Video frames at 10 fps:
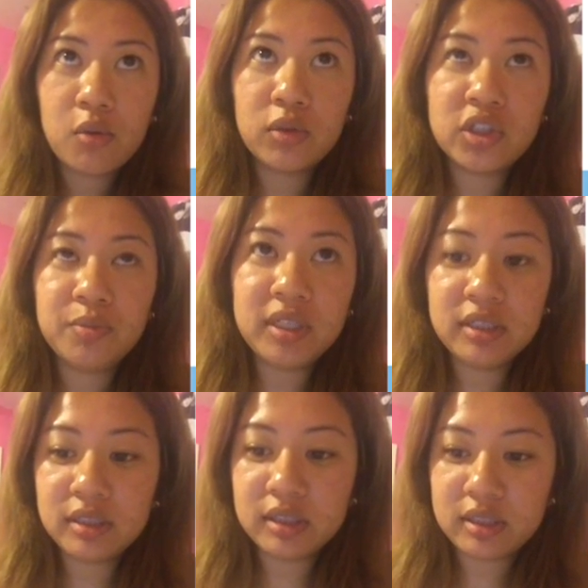which
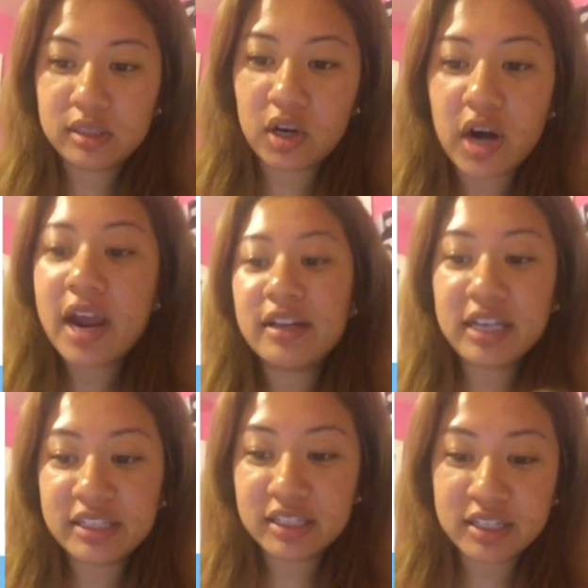means, and
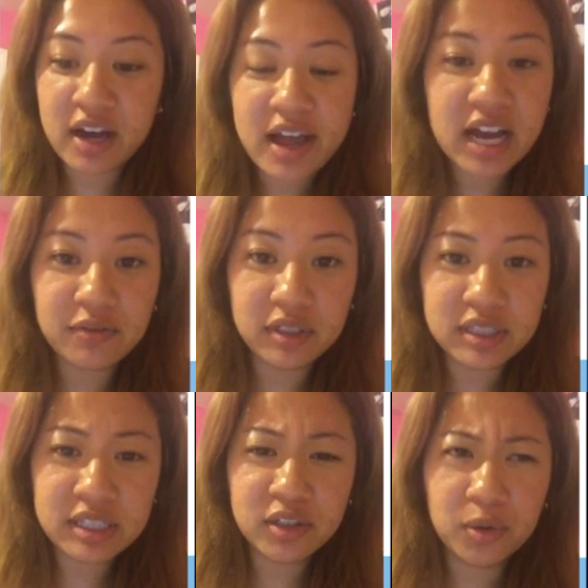it does not have a
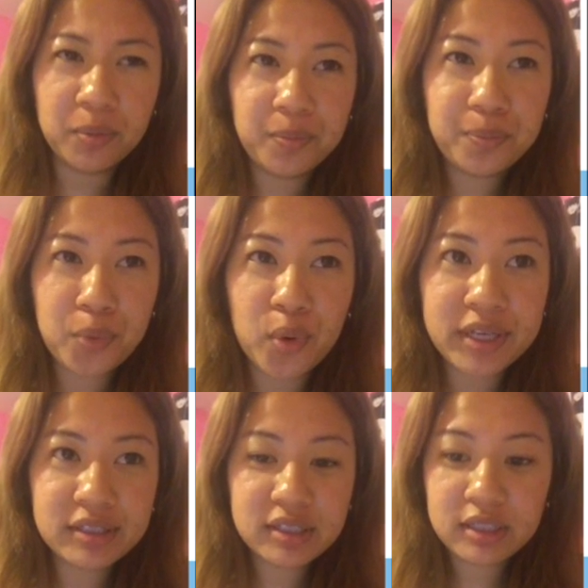single
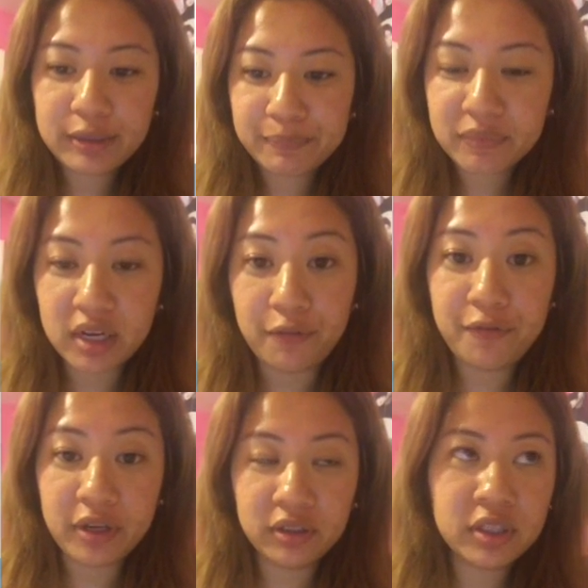point of
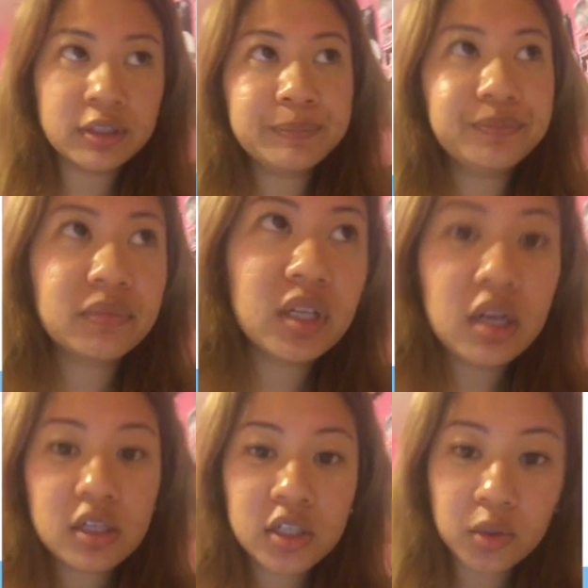failure.
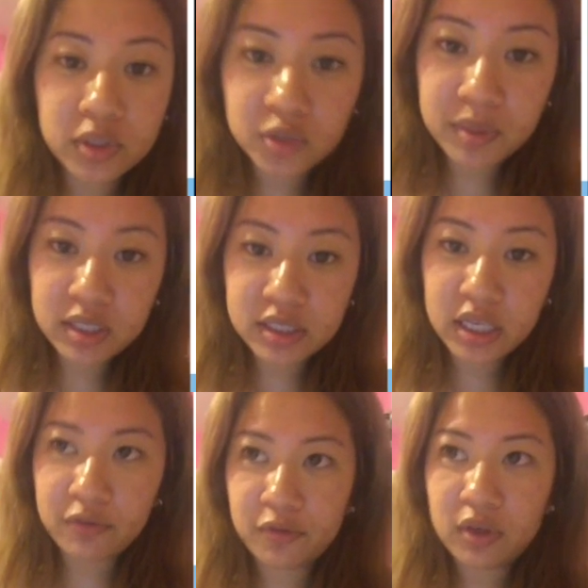So which means
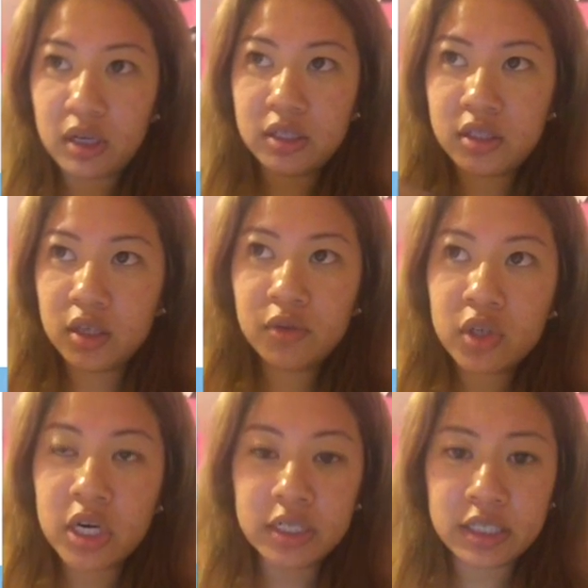if a
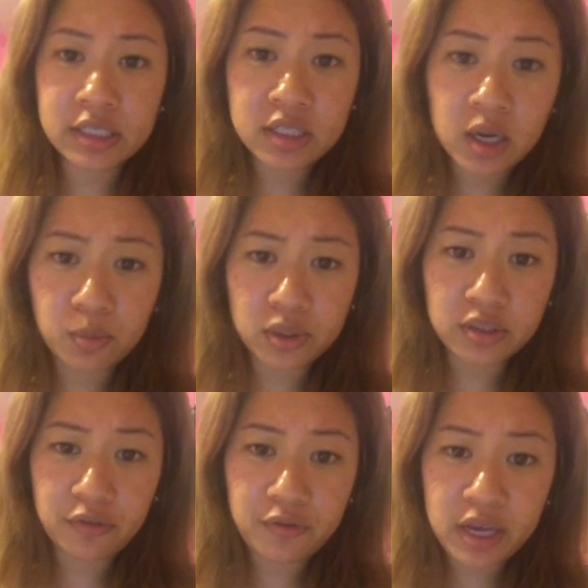server or a desktop were
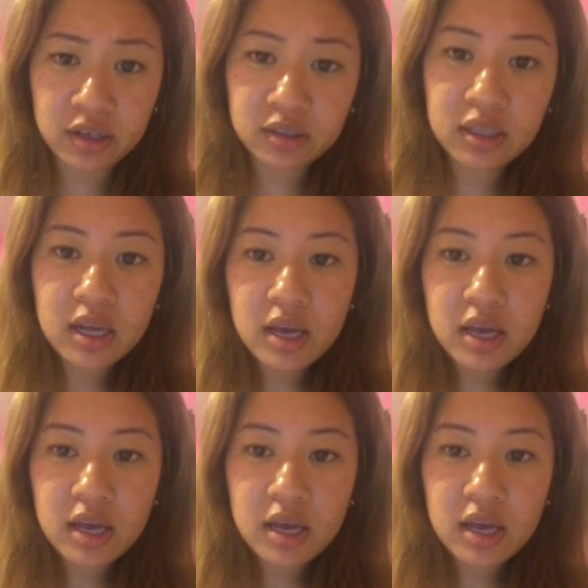to fail,